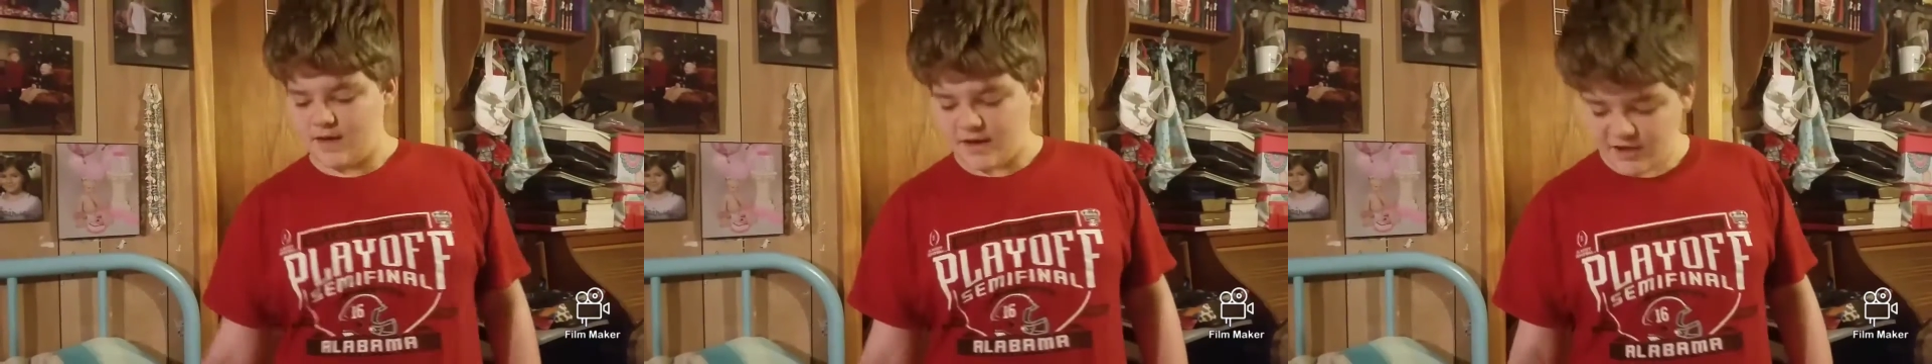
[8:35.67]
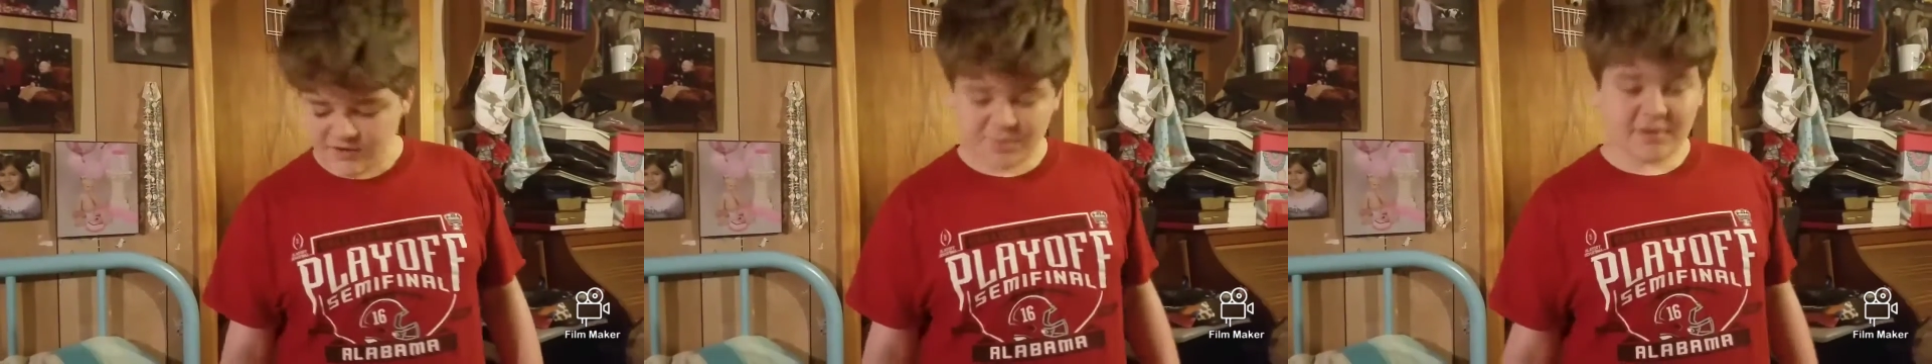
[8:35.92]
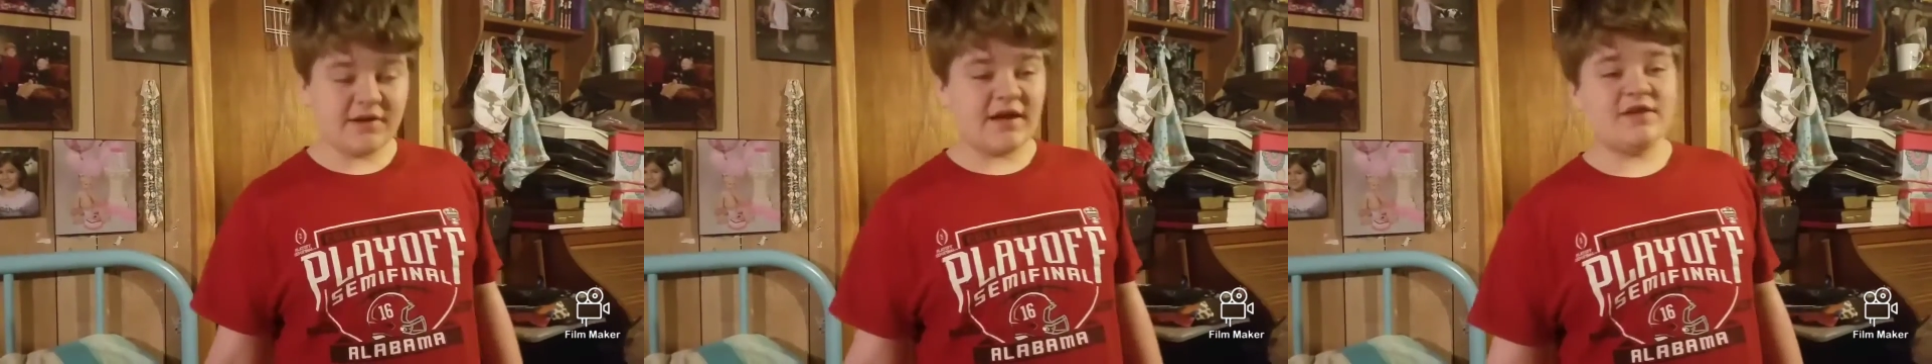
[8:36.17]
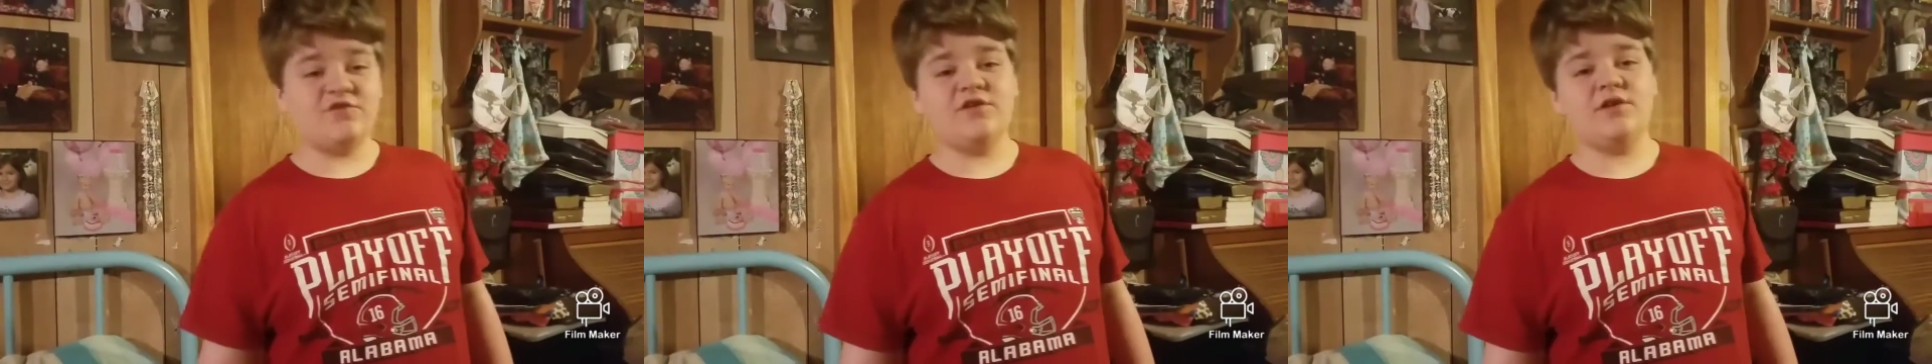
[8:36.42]
It's been to
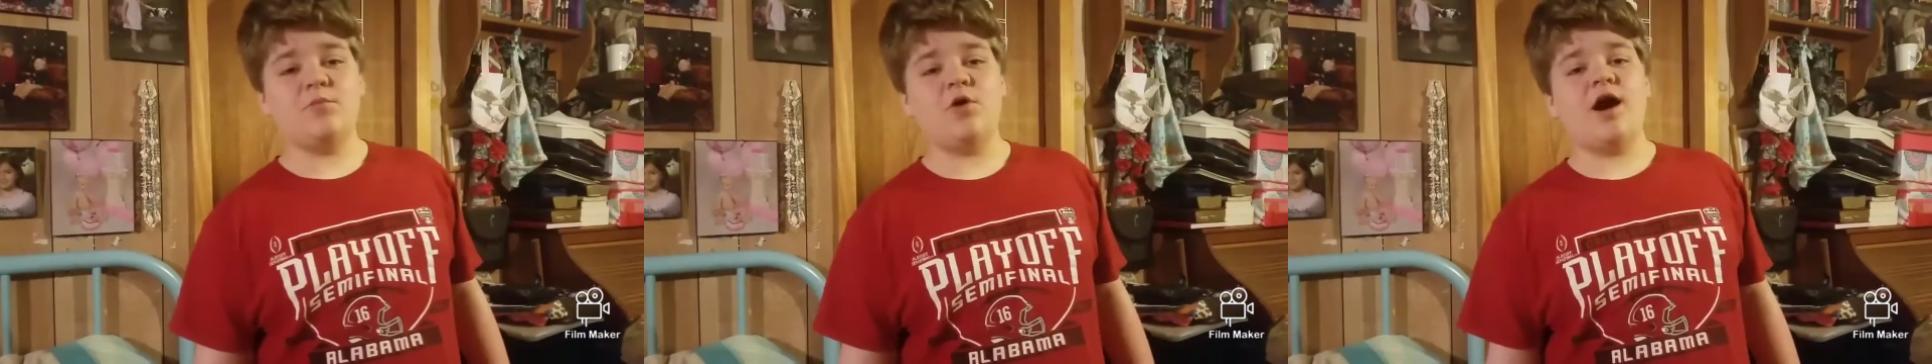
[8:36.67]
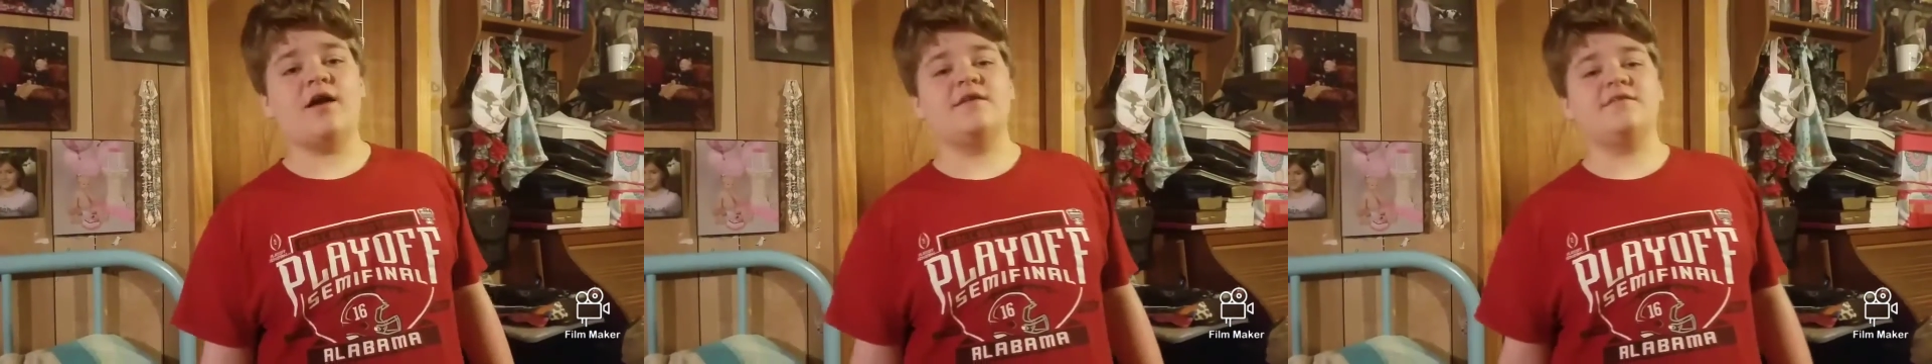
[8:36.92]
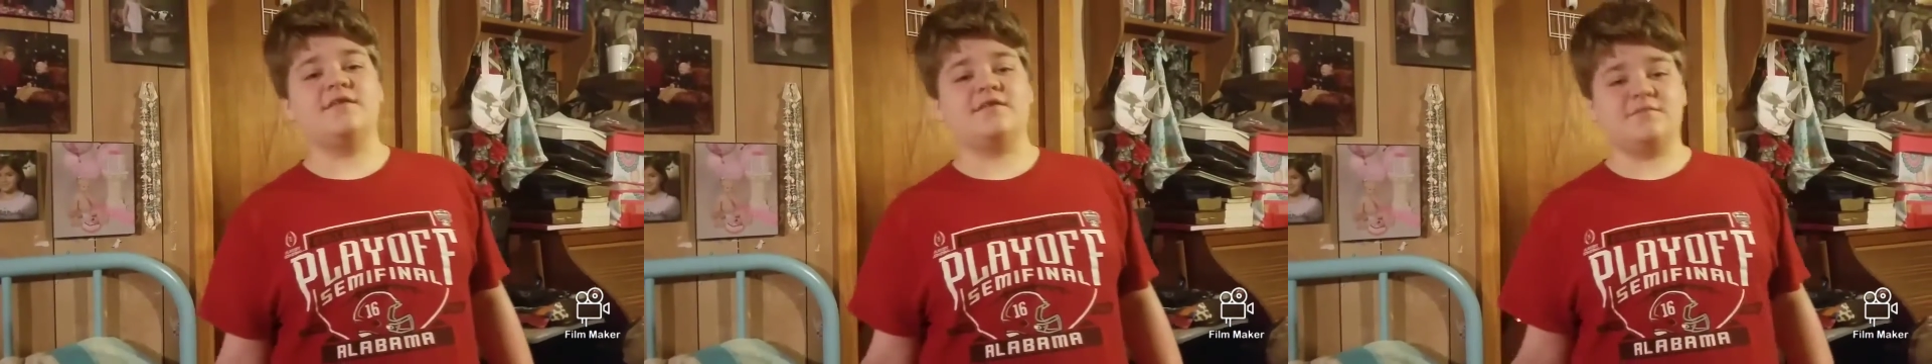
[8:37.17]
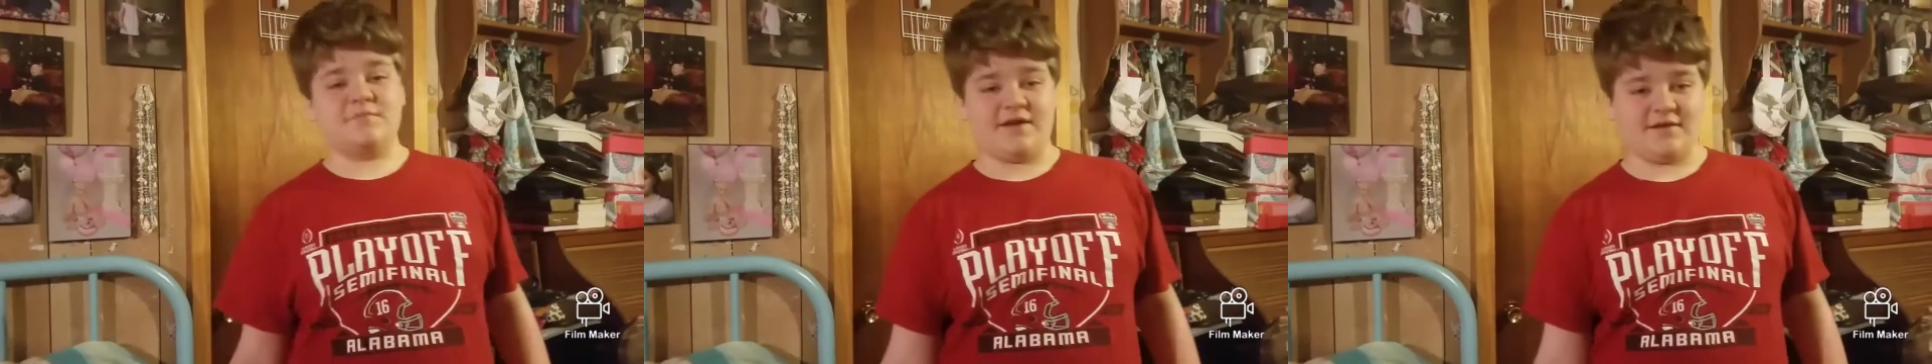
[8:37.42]
HE double hockey
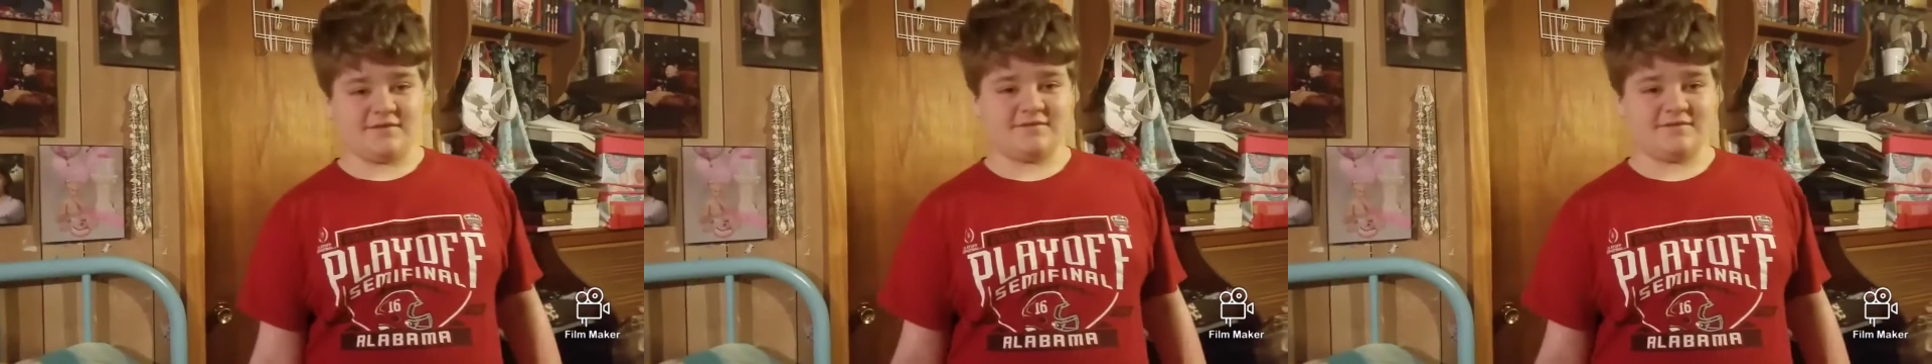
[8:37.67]
sticks and back.